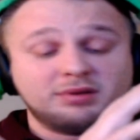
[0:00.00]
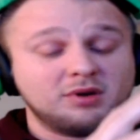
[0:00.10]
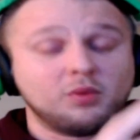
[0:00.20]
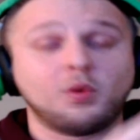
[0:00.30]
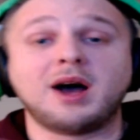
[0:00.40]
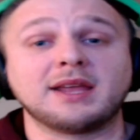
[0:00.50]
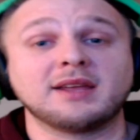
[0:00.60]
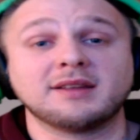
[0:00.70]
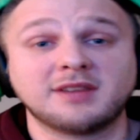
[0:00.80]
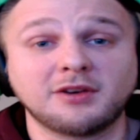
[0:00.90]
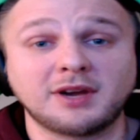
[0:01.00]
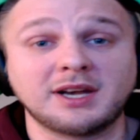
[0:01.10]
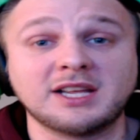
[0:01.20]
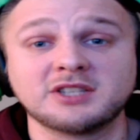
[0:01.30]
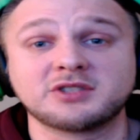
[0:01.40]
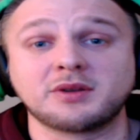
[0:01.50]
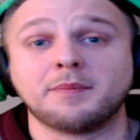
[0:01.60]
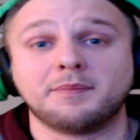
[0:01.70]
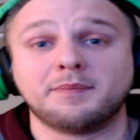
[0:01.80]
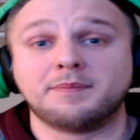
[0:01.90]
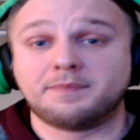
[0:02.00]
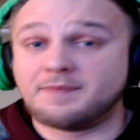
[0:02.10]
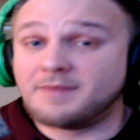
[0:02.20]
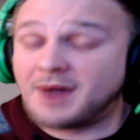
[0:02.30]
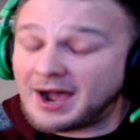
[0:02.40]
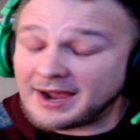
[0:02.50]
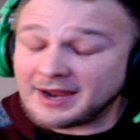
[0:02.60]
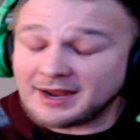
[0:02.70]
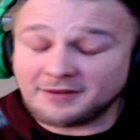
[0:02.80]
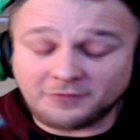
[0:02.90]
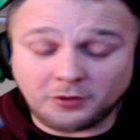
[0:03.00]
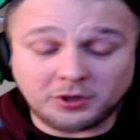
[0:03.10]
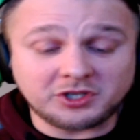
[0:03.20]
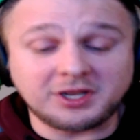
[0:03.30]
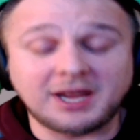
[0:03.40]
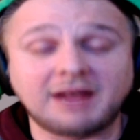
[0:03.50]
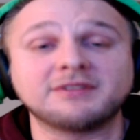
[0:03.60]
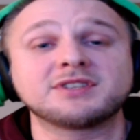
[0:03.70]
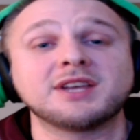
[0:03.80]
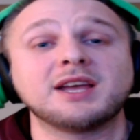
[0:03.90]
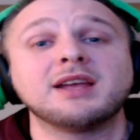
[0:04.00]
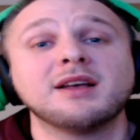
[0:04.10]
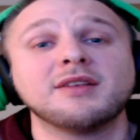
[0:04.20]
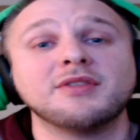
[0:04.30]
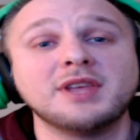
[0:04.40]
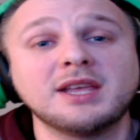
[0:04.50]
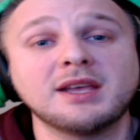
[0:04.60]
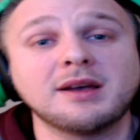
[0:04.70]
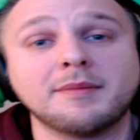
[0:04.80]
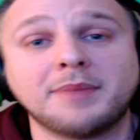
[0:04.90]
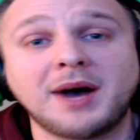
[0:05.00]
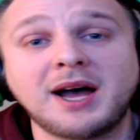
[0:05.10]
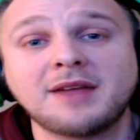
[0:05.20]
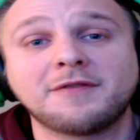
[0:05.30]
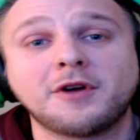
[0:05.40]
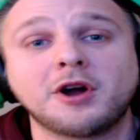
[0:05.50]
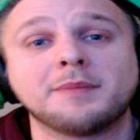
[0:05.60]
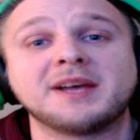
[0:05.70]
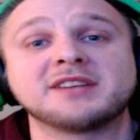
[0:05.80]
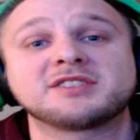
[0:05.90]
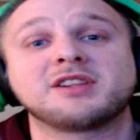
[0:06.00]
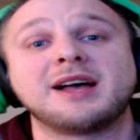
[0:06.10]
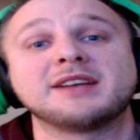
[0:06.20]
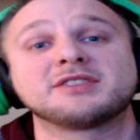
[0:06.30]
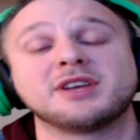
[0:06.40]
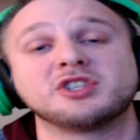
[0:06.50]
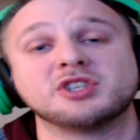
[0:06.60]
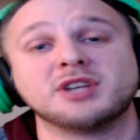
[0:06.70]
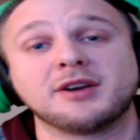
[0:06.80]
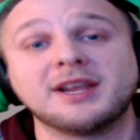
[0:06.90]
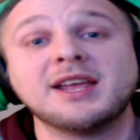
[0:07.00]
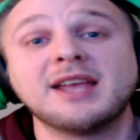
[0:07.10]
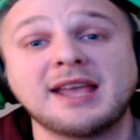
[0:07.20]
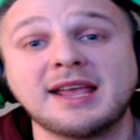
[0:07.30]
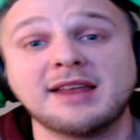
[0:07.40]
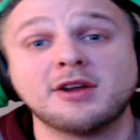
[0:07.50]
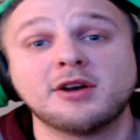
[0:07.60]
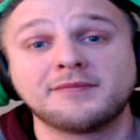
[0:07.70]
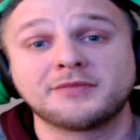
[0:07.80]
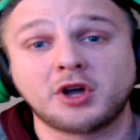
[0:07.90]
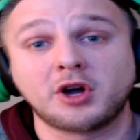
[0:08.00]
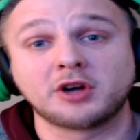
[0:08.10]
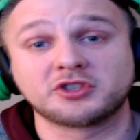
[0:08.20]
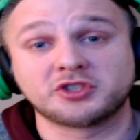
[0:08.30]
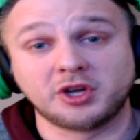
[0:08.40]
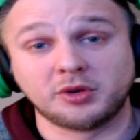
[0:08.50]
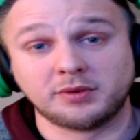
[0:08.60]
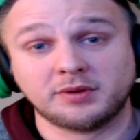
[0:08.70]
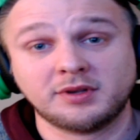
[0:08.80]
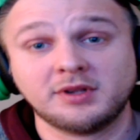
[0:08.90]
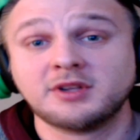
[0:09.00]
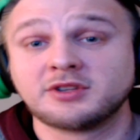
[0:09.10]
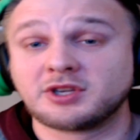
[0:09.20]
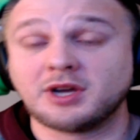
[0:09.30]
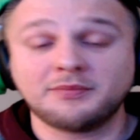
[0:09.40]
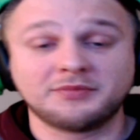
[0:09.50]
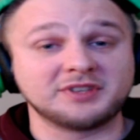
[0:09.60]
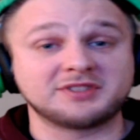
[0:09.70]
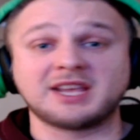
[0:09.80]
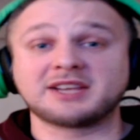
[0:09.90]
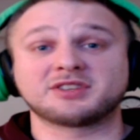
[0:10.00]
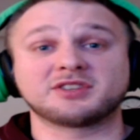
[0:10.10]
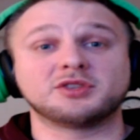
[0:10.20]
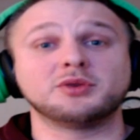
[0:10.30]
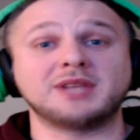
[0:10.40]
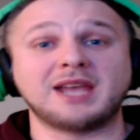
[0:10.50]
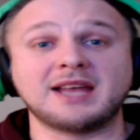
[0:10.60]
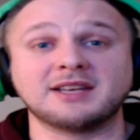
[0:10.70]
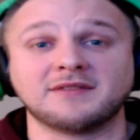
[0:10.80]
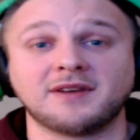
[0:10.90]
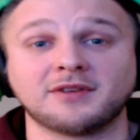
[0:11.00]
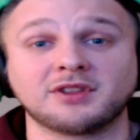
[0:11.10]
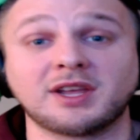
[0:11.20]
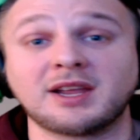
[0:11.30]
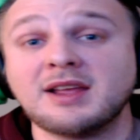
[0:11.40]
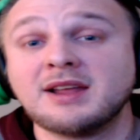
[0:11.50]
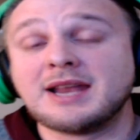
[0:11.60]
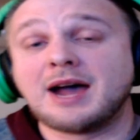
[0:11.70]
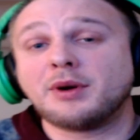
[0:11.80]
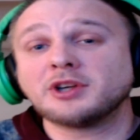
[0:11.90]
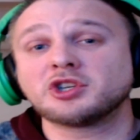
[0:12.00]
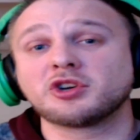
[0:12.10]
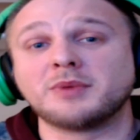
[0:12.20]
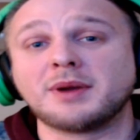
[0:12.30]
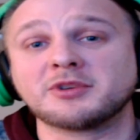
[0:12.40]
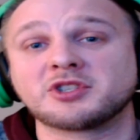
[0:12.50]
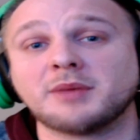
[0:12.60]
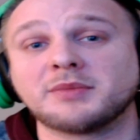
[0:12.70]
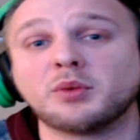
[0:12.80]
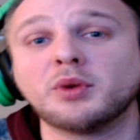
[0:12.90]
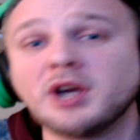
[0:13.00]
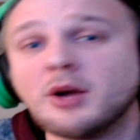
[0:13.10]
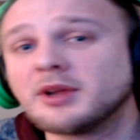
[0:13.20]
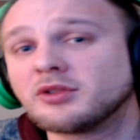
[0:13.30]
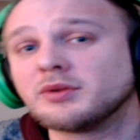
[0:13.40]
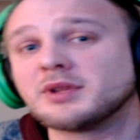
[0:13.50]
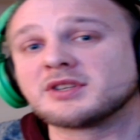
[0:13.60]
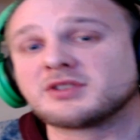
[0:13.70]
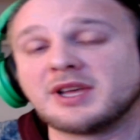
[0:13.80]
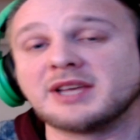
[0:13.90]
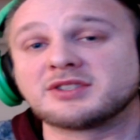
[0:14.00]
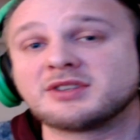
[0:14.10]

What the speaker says: why Tirion is, I unfortunately have to say, the by far best class legendary in Hearthstone. So this takes us to the end of everything. Now I want you to remember something. When going through this list,